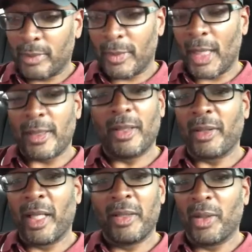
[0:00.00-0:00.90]
I said,
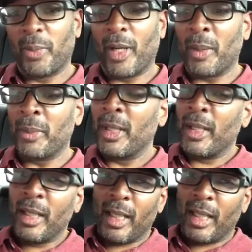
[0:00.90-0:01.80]
okay, no problem.
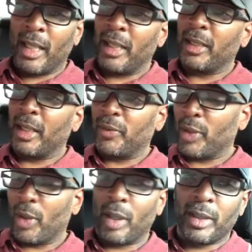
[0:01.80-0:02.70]
And if you
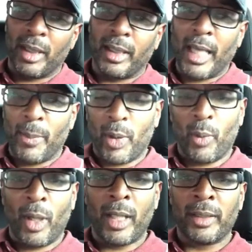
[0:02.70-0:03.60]
go on the Capital
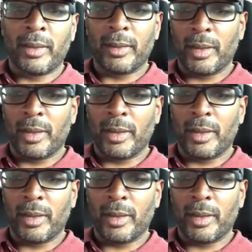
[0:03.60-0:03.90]
One,